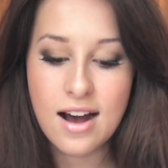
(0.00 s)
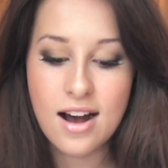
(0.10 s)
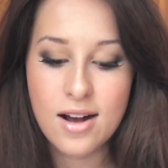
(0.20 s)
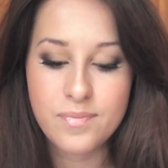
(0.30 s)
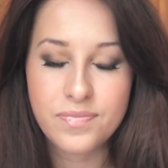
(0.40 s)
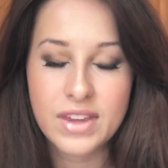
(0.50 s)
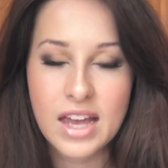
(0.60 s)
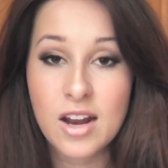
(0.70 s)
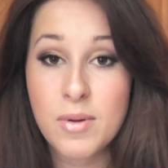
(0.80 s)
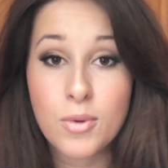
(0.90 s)
and
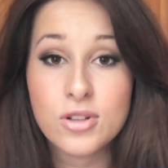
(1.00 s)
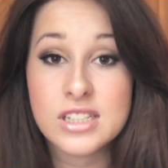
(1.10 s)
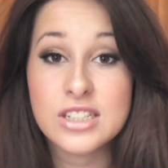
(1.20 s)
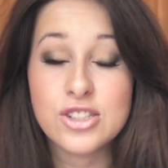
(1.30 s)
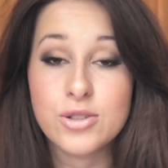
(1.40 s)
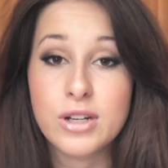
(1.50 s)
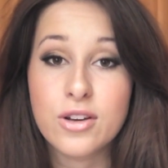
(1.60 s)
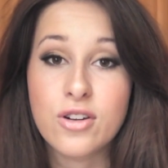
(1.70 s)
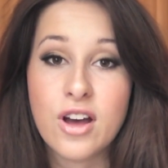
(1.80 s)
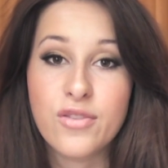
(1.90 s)
I've been wanting to do a
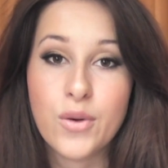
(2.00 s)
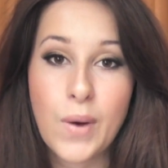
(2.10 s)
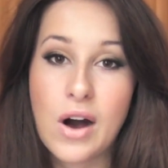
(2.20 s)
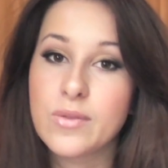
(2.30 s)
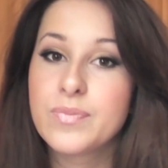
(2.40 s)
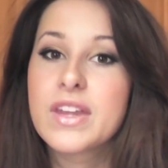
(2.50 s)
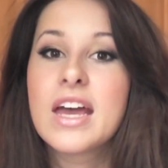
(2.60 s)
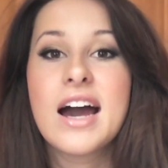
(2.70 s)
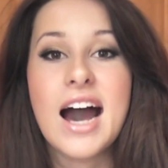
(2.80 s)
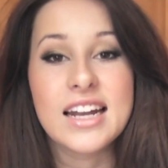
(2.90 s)
look on her for a while,
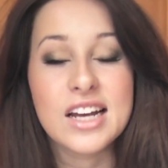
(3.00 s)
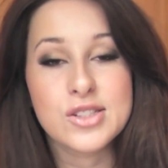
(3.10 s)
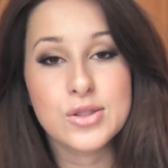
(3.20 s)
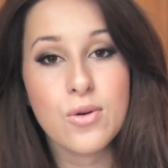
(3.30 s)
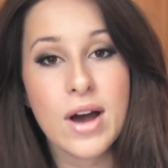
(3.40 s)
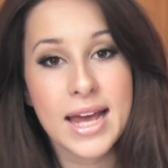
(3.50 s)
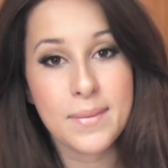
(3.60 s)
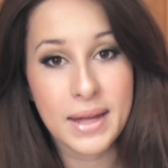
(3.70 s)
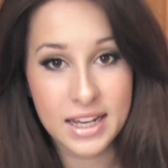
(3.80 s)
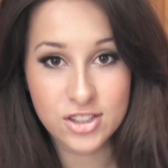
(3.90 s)
and I saw
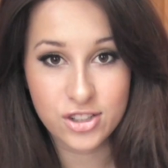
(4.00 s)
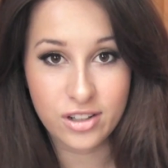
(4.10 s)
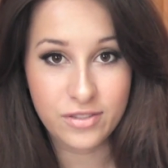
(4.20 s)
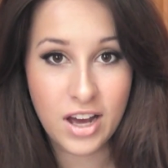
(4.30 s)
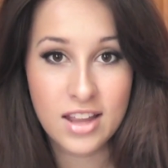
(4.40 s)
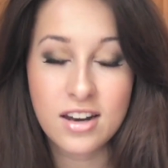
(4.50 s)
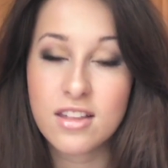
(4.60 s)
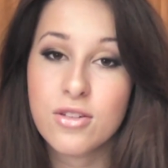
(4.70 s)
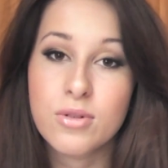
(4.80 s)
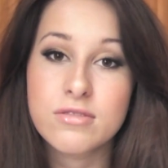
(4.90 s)
a picture of her that
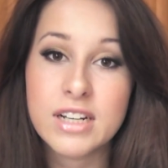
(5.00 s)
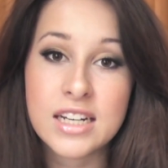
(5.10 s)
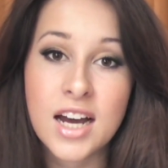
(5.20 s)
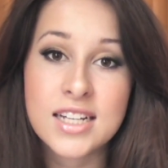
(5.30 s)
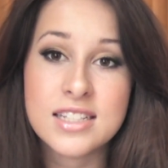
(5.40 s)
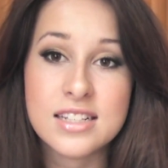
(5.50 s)
I thought was really nice.